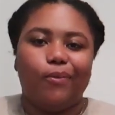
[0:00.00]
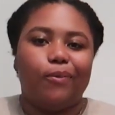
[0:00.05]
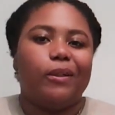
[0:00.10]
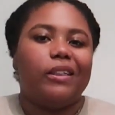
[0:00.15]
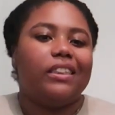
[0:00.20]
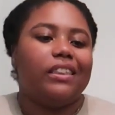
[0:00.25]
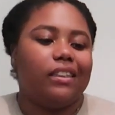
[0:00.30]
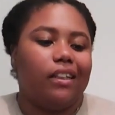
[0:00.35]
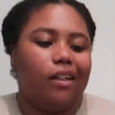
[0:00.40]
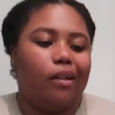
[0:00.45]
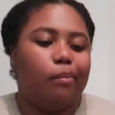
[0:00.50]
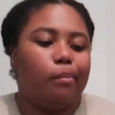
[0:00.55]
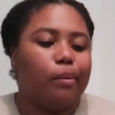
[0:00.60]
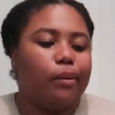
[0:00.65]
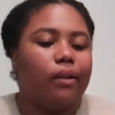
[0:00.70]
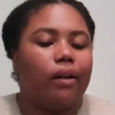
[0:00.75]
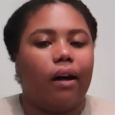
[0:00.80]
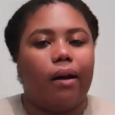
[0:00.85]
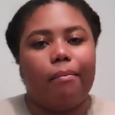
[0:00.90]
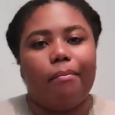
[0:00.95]
What's up?
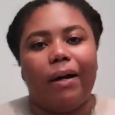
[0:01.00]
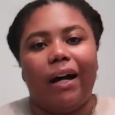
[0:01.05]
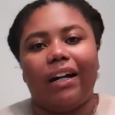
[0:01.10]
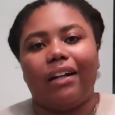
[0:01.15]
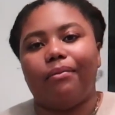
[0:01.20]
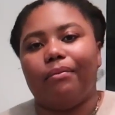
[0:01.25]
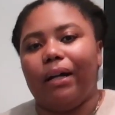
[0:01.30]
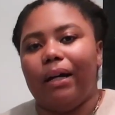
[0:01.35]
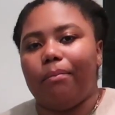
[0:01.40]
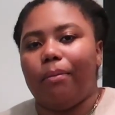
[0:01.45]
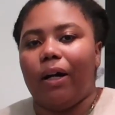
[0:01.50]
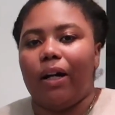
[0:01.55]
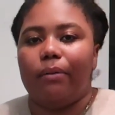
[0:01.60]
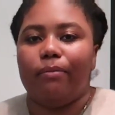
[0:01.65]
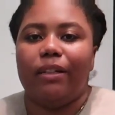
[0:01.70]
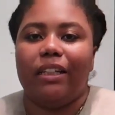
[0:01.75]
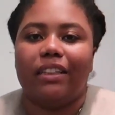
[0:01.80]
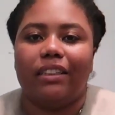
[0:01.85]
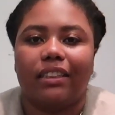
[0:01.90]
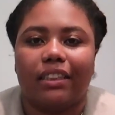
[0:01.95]
I'm back in my
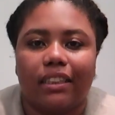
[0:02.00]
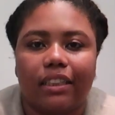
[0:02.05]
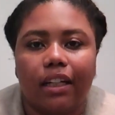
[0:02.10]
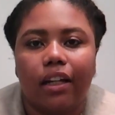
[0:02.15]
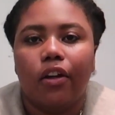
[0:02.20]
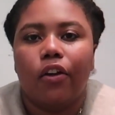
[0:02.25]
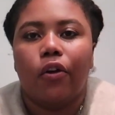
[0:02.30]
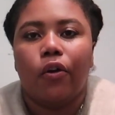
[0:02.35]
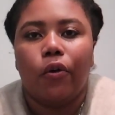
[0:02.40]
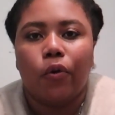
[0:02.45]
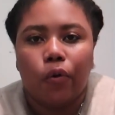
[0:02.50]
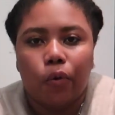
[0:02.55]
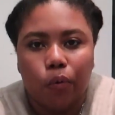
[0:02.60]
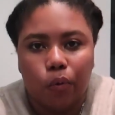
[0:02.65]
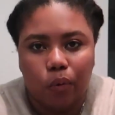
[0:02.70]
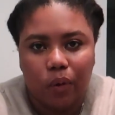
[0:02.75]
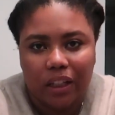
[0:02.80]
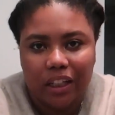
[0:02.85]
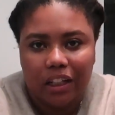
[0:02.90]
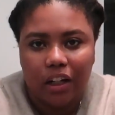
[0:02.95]
apartment.
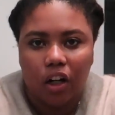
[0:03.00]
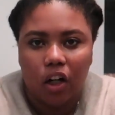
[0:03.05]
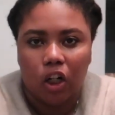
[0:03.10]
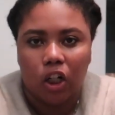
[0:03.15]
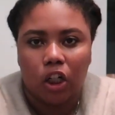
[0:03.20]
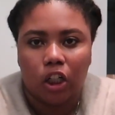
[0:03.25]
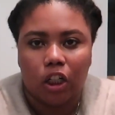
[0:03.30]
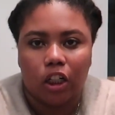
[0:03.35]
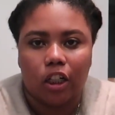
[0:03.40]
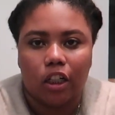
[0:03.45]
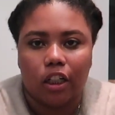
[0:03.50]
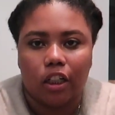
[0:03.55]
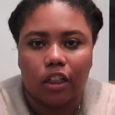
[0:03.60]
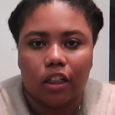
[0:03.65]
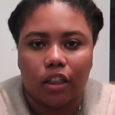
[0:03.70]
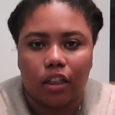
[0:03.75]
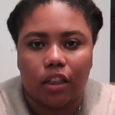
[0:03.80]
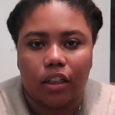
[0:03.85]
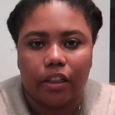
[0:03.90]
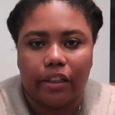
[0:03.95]
We
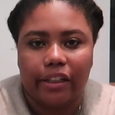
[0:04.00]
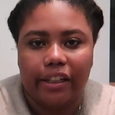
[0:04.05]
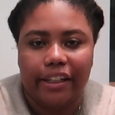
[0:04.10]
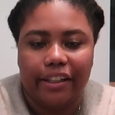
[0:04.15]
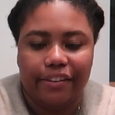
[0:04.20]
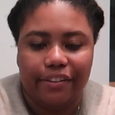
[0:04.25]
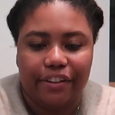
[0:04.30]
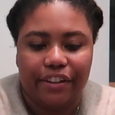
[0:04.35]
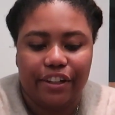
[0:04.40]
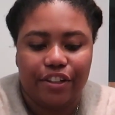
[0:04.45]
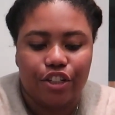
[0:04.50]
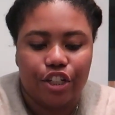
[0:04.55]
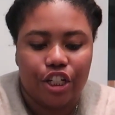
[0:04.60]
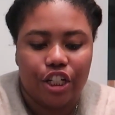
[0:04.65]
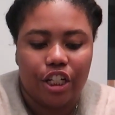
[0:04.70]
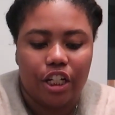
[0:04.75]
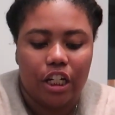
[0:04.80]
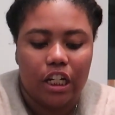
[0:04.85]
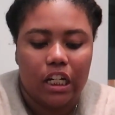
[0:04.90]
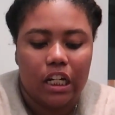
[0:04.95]
are in the
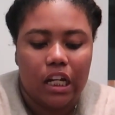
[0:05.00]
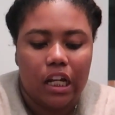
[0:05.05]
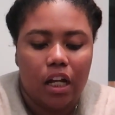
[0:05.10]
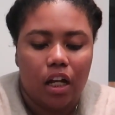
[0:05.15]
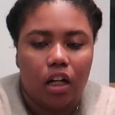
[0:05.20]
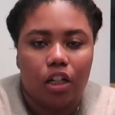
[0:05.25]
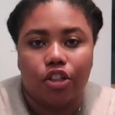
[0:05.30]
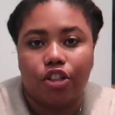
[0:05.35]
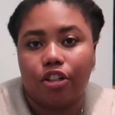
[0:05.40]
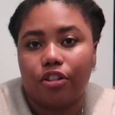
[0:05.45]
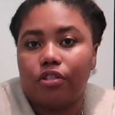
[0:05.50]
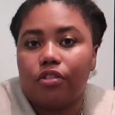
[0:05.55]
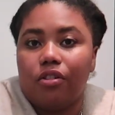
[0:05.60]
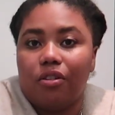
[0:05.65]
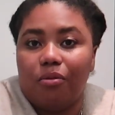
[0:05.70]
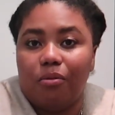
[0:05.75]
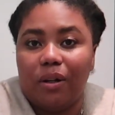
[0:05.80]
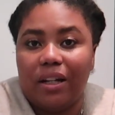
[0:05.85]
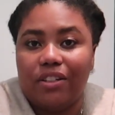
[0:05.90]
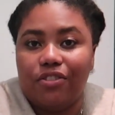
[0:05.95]
kitchen.
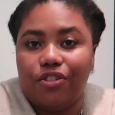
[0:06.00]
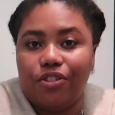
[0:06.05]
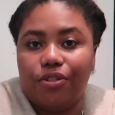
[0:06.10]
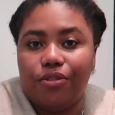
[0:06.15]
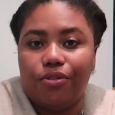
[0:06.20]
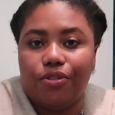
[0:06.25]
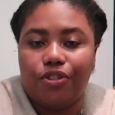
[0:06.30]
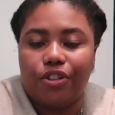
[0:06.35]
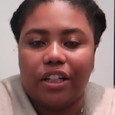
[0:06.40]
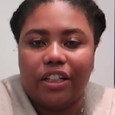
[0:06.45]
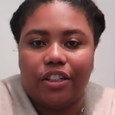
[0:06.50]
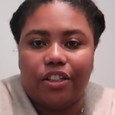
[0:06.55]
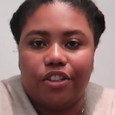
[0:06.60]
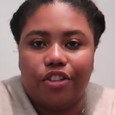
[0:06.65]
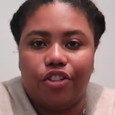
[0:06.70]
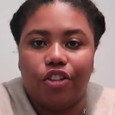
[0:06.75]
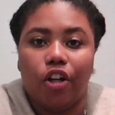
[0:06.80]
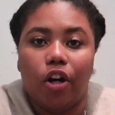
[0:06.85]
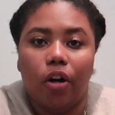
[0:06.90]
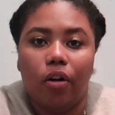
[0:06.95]
Just went to Trader
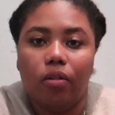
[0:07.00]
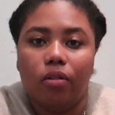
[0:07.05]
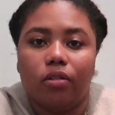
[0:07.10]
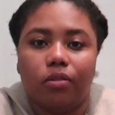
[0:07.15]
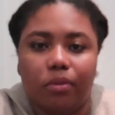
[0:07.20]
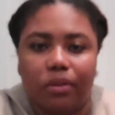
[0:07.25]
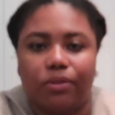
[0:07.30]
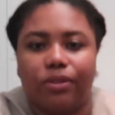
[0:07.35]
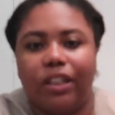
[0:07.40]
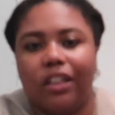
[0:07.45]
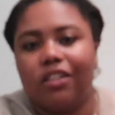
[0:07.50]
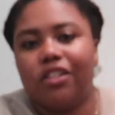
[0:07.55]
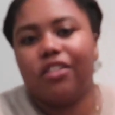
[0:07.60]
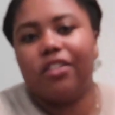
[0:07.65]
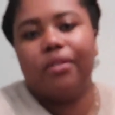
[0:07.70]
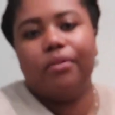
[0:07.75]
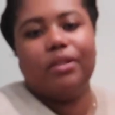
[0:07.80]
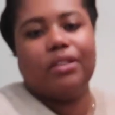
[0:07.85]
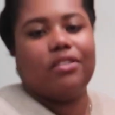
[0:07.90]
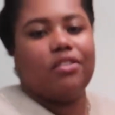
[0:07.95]
Joe's, which
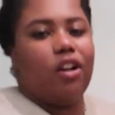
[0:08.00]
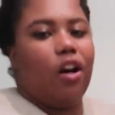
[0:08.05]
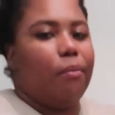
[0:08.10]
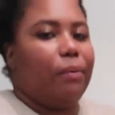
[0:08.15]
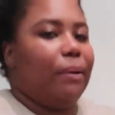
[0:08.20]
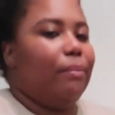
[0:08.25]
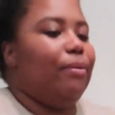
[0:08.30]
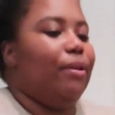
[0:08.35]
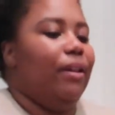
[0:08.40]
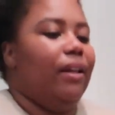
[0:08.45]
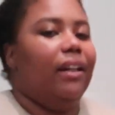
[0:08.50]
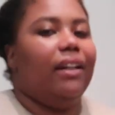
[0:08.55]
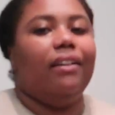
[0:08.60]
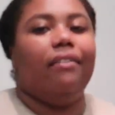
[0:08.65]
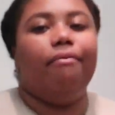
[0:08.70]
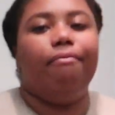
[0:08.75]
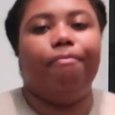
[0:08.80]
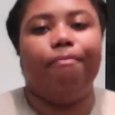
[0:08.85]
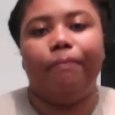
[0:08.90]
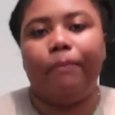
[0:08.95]
actually was not my
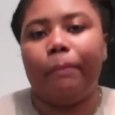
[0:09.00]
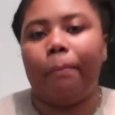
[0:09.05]
plan.